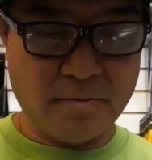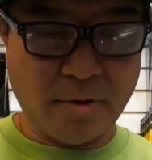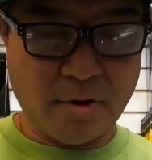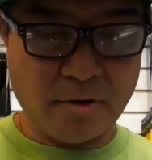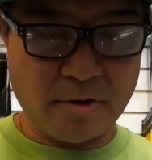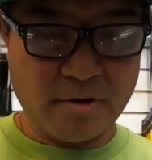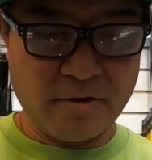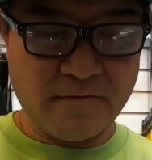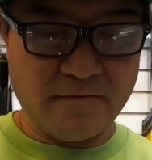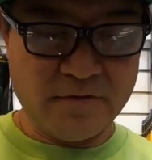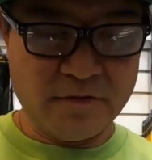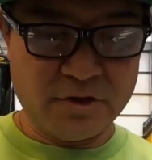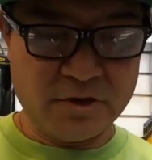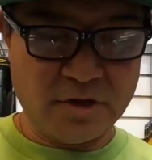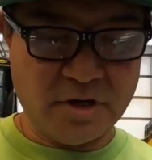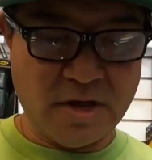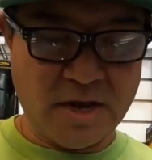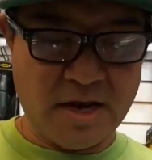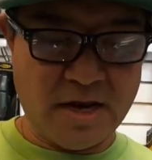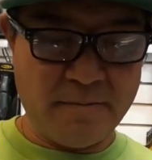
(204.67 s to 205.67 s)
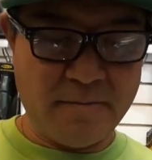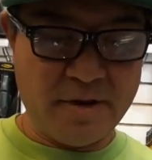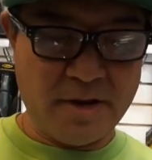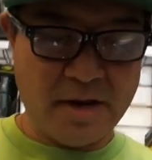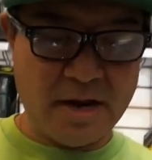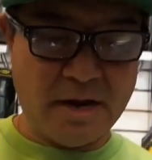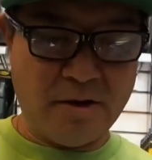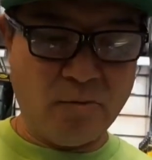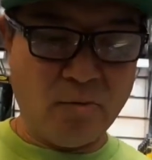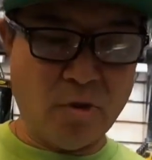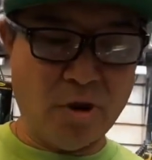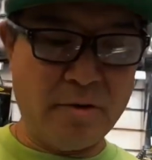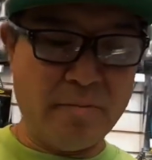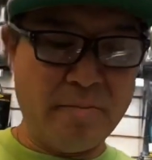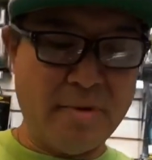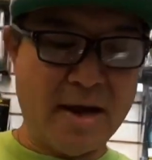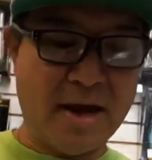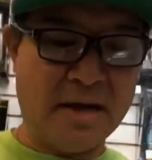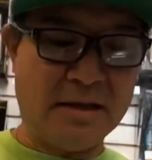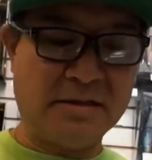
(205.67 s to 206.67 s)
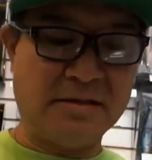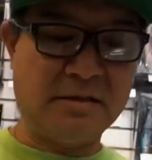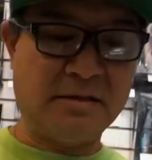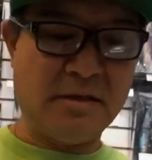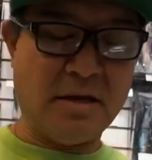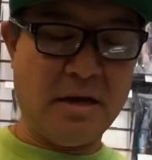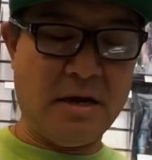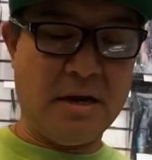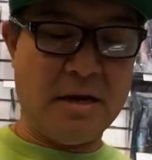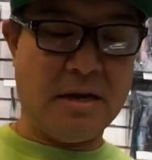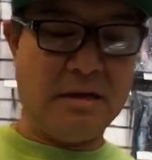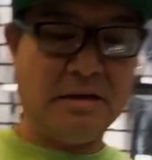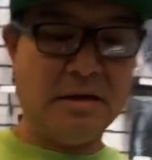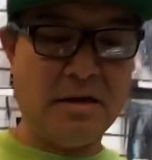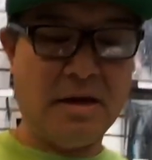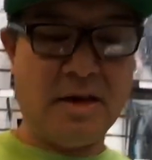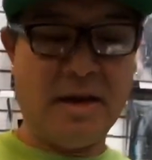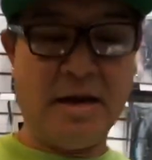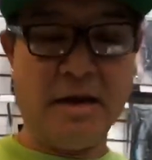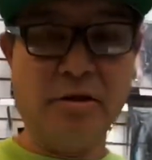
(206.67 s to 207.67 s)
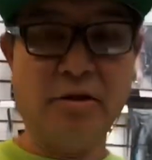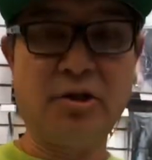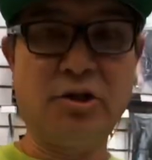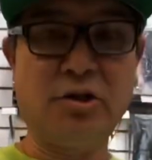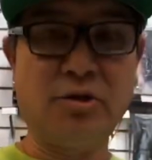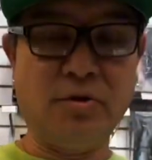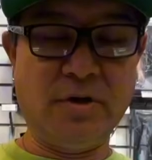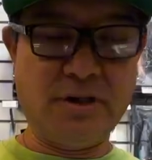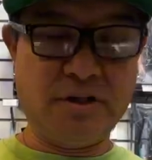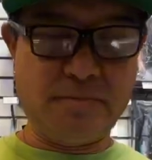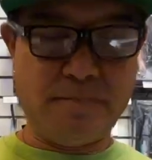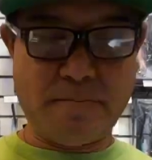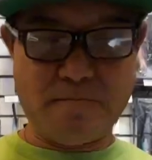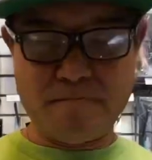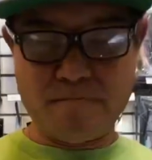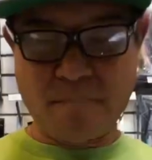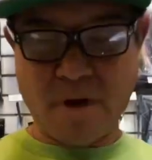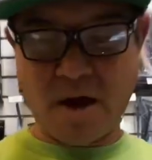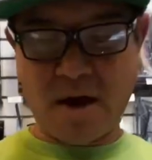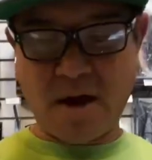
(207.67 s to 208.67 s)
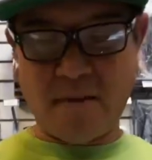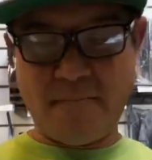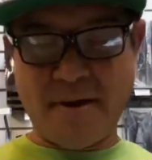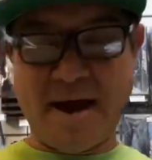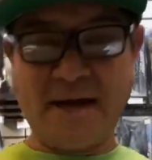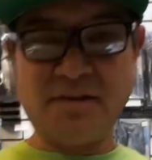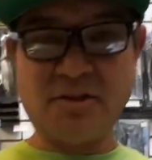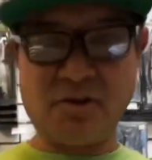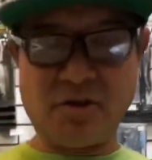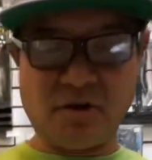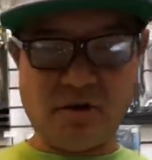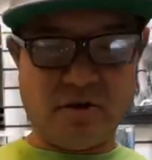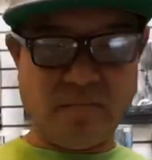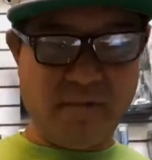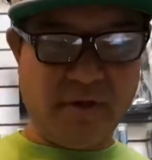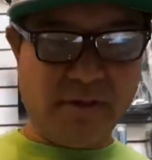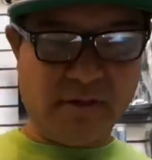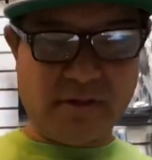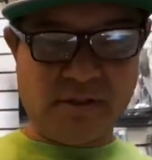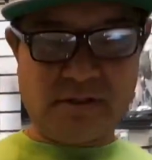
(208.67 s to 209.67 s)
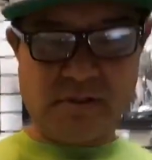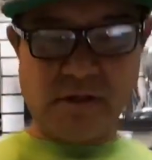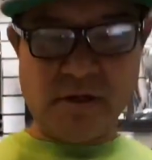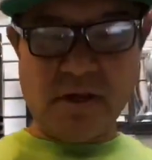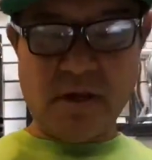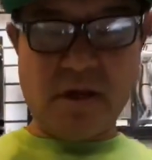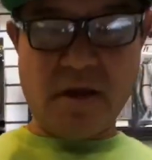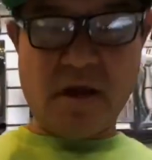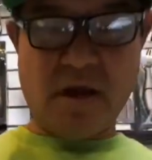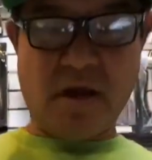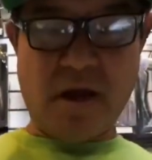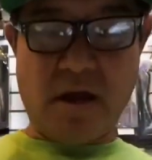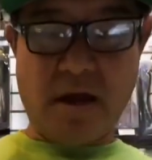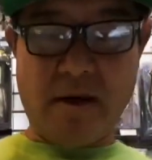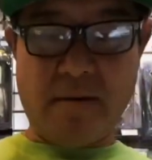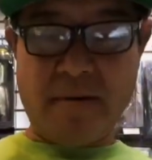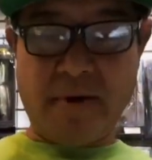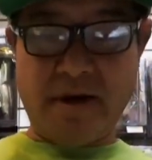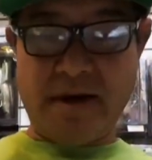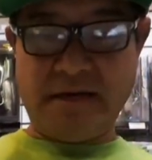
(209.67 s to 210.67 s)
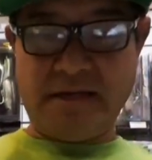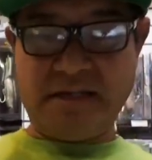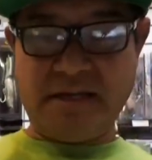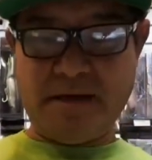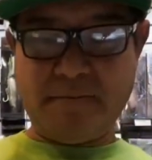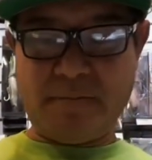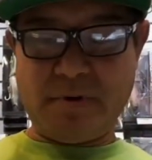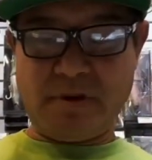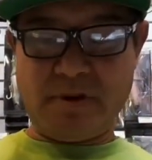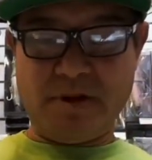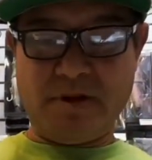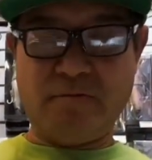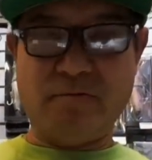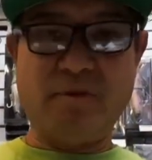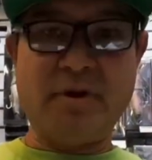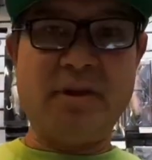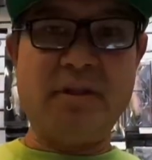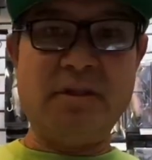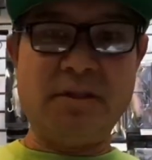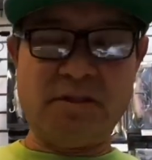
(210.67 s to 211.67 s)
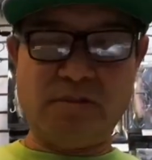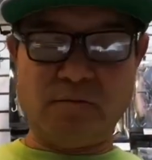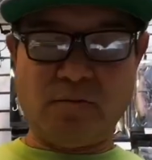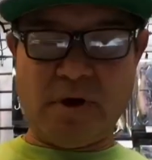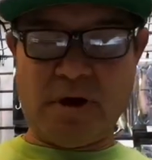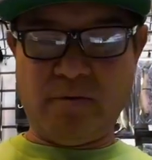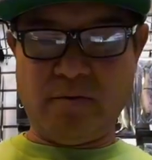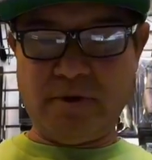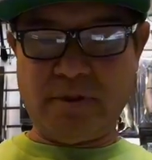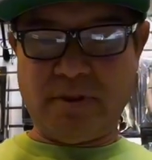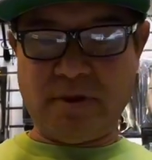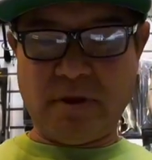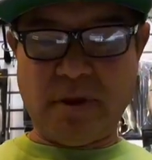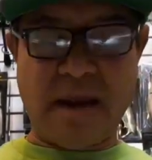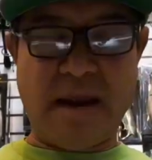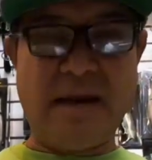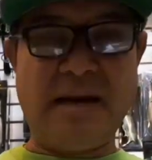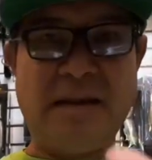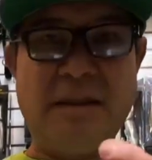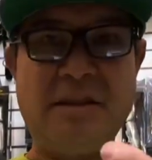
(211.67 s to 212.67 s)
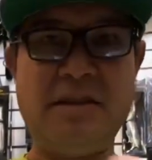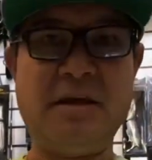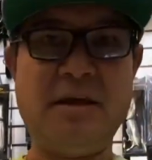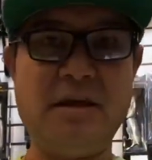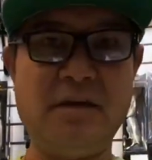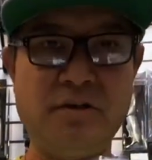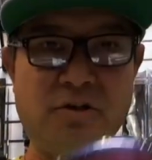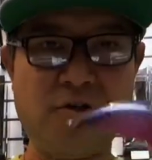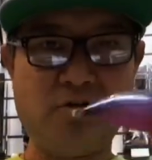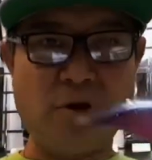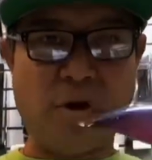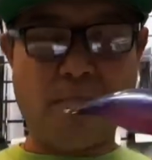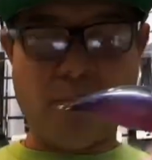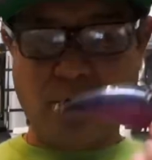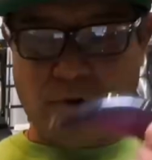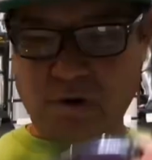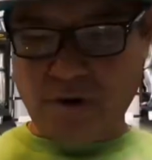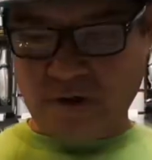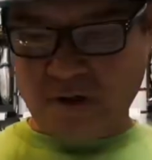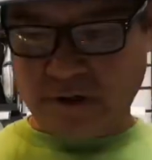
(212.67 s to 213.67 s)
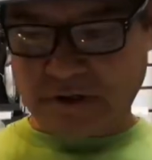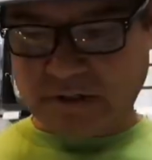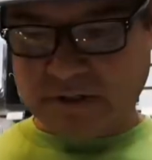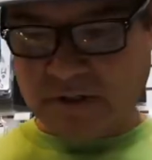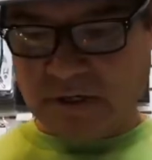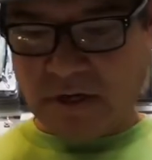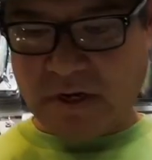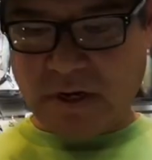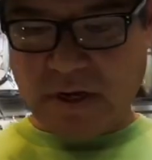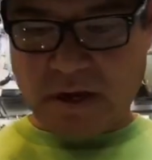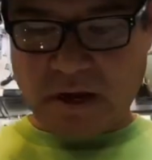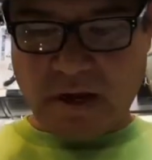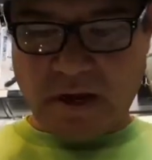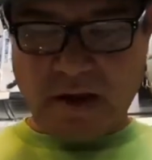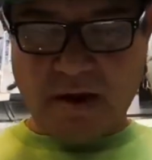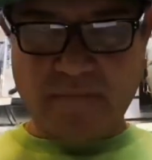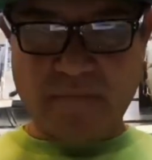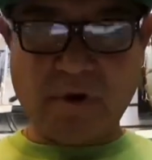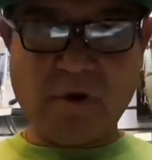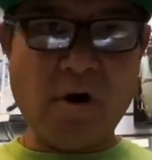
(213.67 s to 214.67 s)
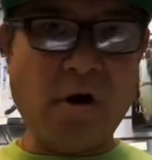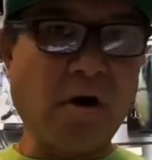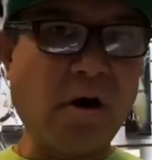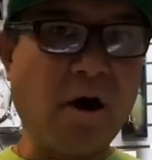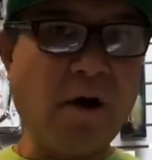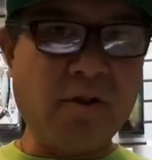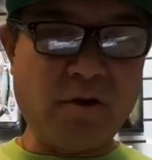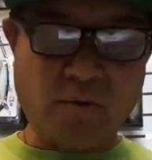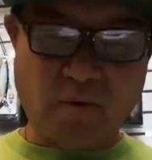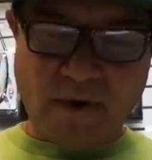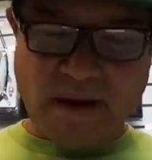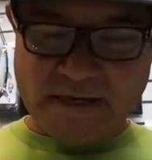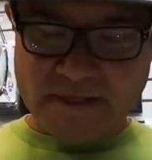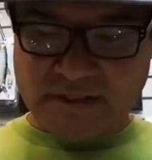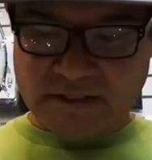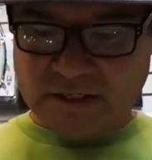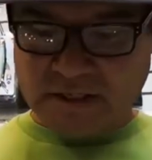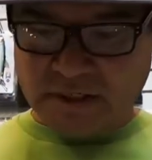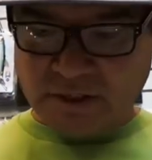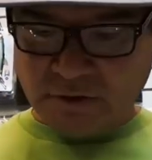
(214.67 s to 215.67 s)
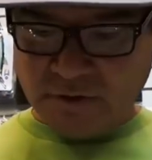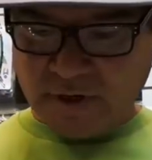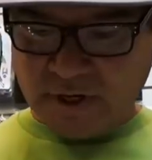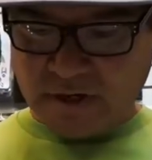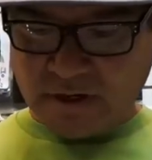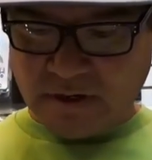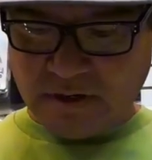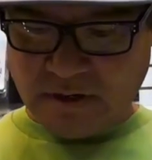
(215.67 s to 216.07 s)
partner fishing ABA, WAN Bass, and English Choice Bass tournaments. And I typically rig this way with anything treble hooked. There are other ways to do it,